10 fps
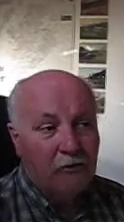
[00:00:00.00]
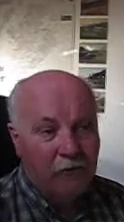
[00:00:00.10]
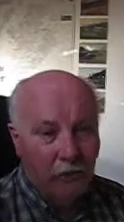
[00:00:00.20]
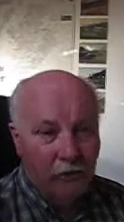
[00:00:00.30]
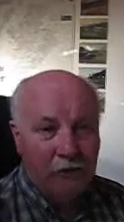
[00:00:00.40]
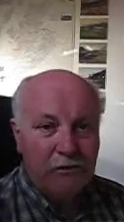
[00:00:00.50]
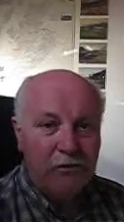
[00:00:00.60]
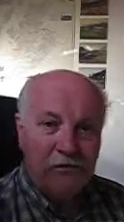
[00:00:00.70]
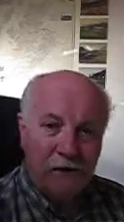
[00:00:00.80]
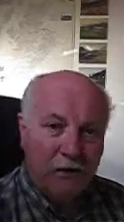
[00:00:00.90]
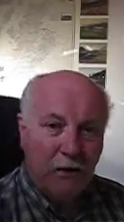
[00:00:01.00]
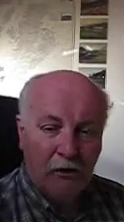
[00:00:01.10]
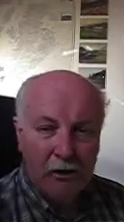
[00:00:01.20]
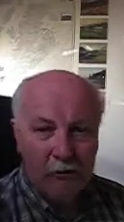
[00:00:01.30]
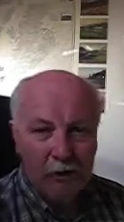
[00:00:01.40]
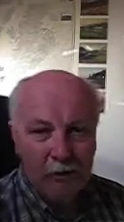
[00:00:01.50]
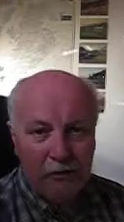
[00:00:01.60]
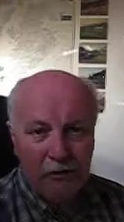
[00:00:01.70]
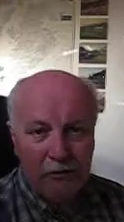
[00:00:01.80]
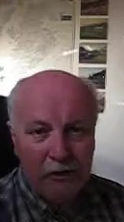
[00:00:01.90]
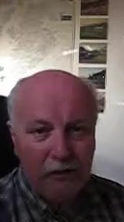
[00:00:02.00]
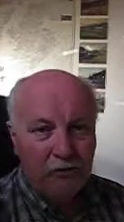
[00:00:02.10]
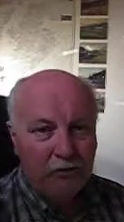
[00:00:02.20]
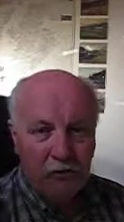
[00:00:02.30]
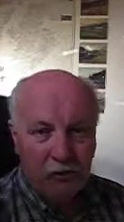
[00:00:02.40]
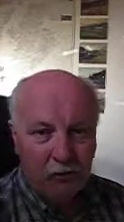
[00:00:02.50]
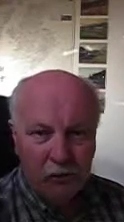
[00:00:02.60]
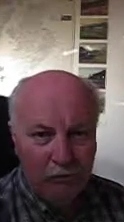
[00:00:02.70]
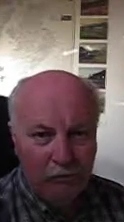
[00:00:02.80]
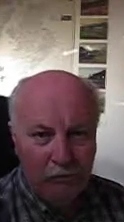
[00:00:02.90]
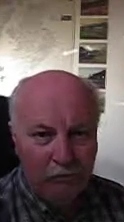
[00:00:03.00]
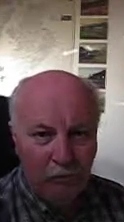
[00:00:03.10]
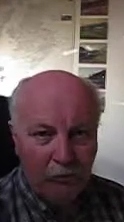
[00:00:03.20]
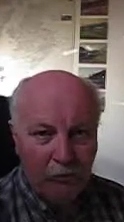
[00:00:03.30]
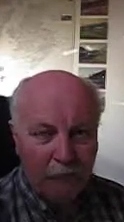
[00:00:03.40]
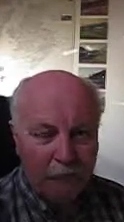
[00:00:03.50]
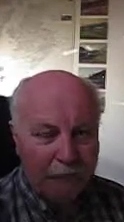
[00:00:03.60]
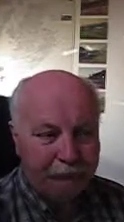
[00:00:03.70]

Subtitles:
Phone us, send or email in the change, and we'll make it for you.